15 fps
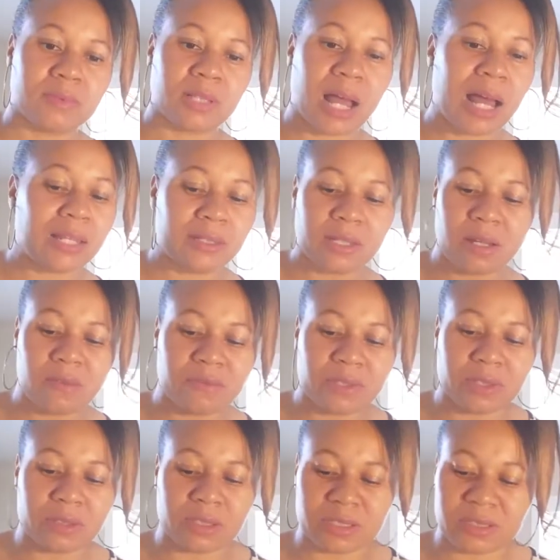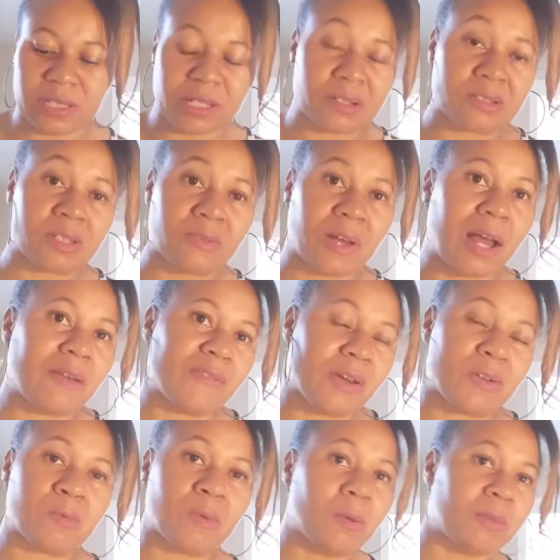I love the, the standards of a high
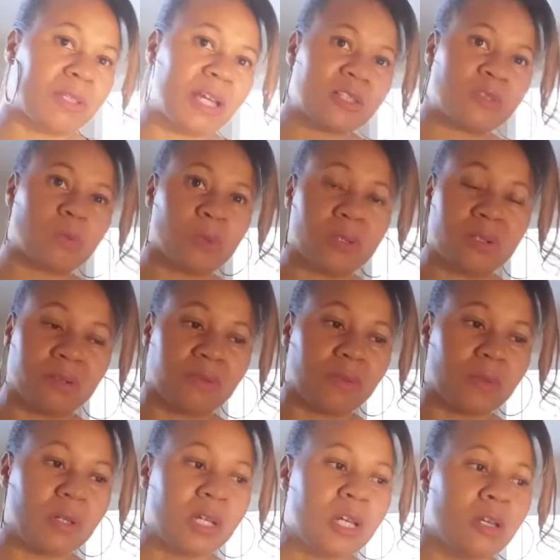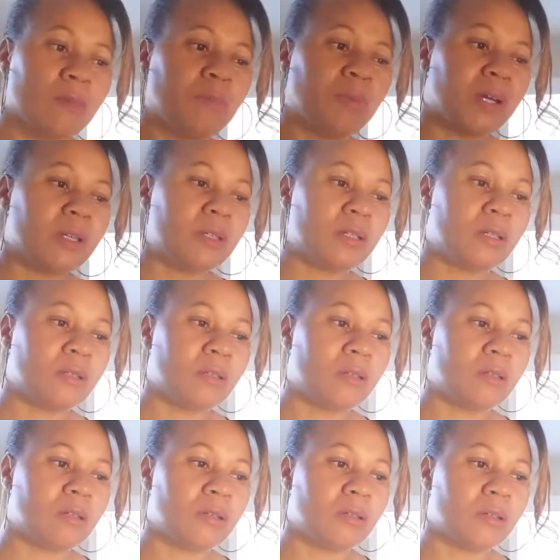value woman. That's wonderful. But
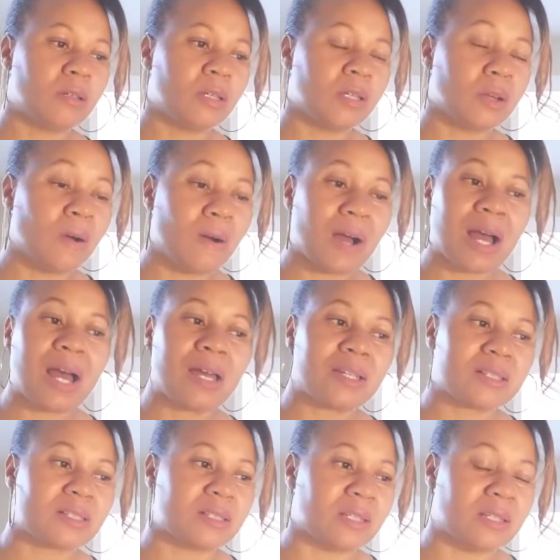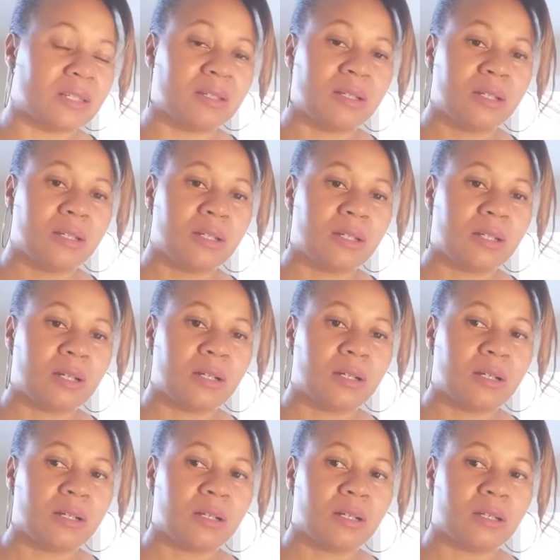in all honesty,
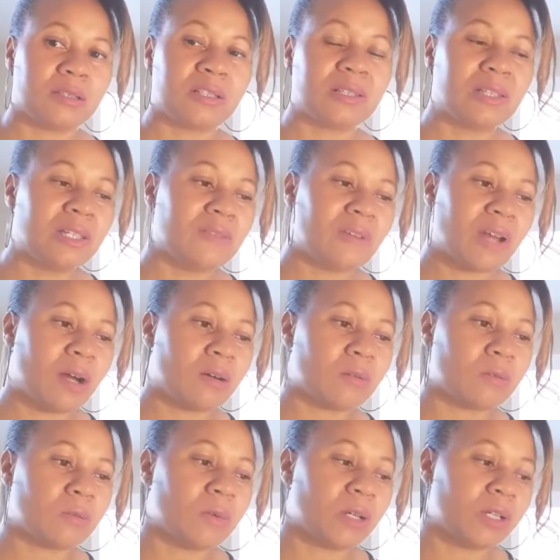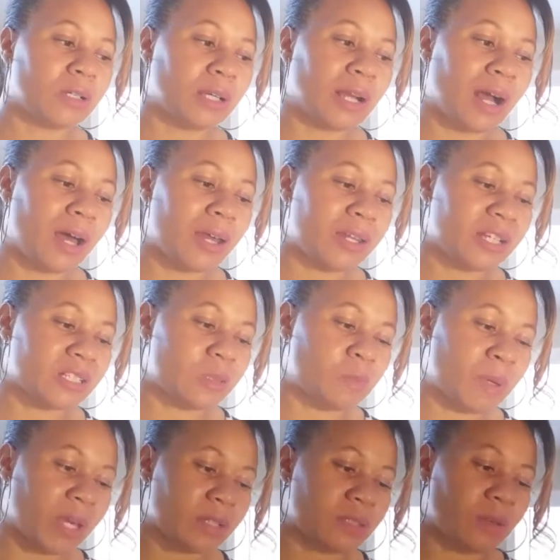to leave out what God
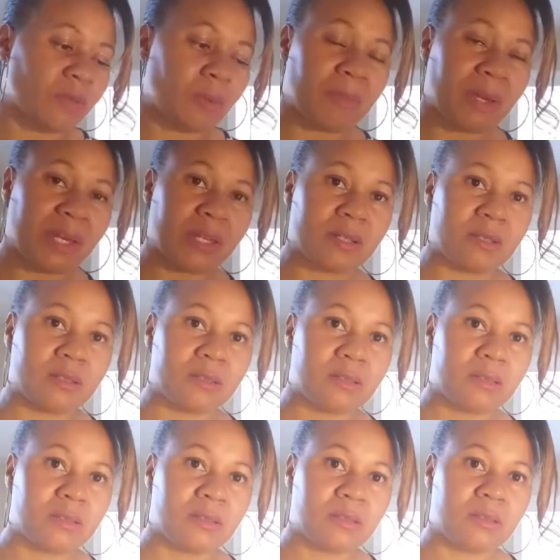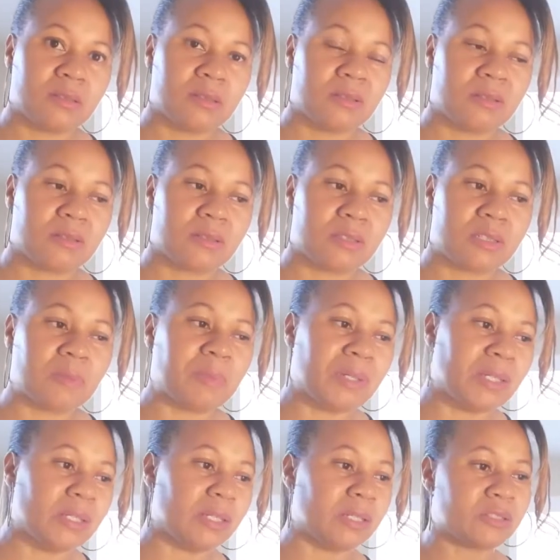expects of a man to
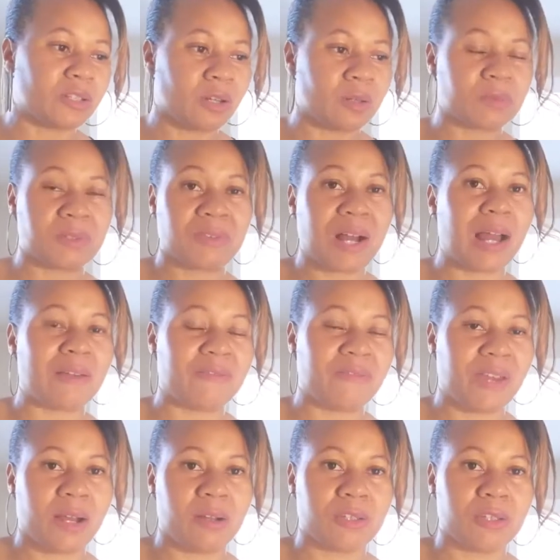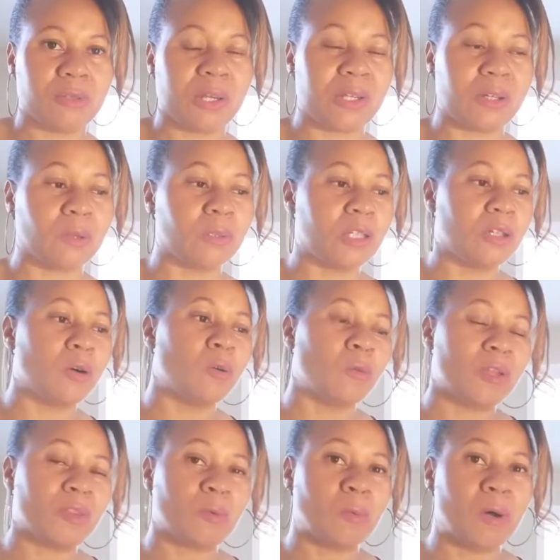be in terms of high value and only go
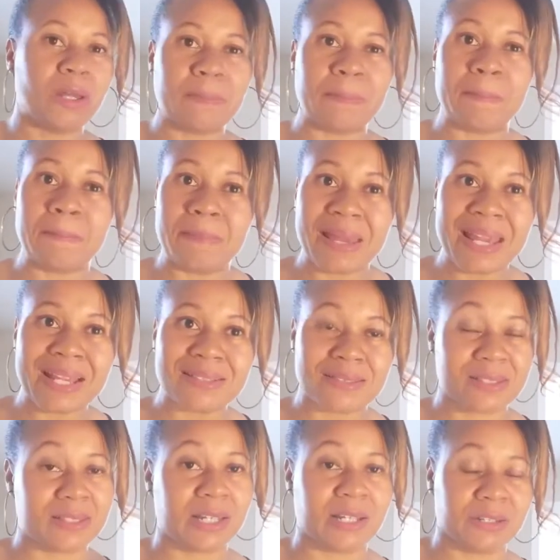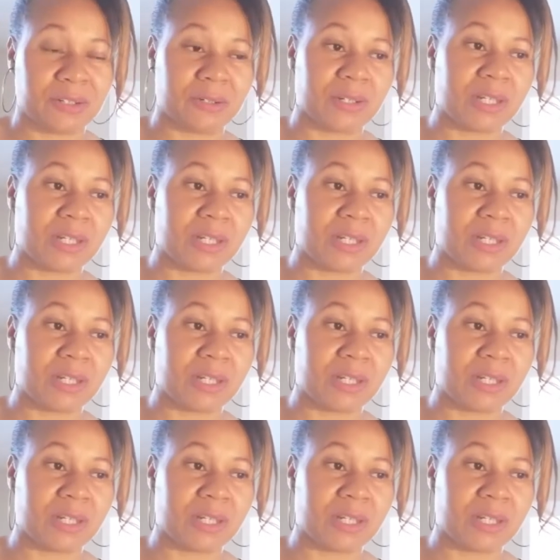with what man's standard